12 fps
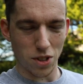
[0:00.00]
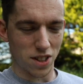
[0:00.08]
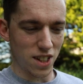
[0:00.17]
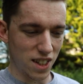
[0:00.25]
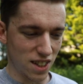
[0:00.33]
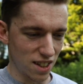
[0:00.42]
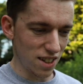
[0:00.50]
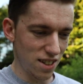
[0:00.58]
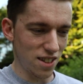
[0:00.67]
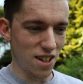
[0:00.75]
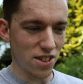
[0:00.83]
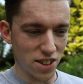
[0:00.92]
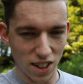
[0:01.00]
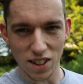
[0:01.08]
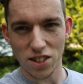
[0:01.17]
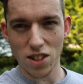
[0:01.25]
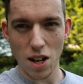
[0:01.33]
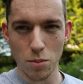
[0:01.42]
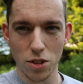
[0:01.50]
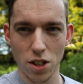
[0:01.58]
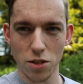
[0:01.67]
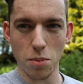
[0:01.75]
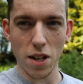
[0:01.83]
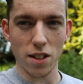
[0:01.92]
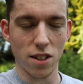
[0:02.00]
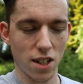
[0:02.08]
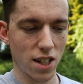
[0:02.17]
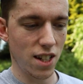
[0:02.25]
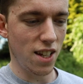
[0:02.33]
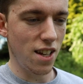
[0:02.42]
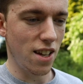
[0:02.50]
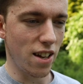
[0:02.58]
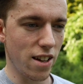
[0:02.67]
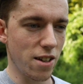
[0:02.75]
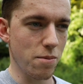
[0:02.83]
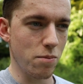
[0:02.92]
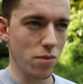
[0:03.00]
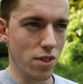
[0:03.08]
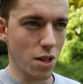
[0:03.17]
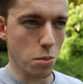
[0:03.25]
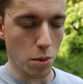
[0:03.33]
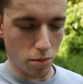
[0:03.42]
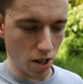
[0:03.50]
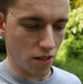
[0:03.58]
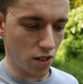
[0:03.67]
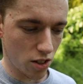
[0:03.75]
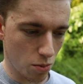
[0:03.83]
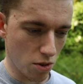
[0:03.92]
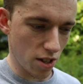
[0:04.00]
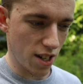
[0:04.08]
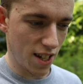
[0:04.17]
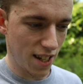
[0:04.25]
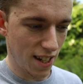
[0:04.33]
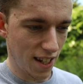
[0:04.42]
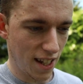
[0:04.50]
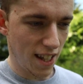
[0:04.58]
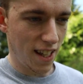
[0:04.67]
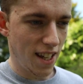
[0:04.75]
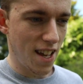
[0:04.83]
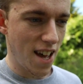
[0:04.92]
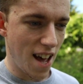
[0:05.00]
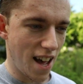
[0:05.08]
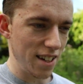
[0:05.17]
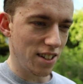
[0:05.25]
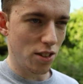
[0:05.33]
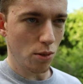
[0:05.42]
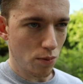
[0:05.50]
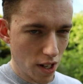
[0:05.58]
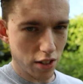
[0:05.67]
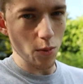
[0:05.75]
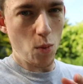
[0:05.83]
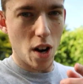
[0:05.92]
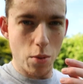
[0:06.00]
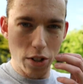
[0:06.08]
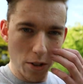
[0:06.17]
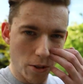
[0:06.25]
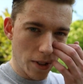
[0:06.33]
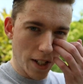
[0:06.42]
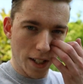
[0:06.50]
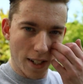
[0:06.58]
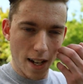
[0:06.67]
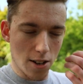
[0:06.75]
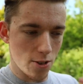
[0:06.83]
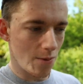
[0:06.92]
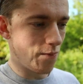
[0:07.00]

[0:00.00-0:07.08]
one thing that I think this camera does better than my previous one, and it's the reason why we're doing this now.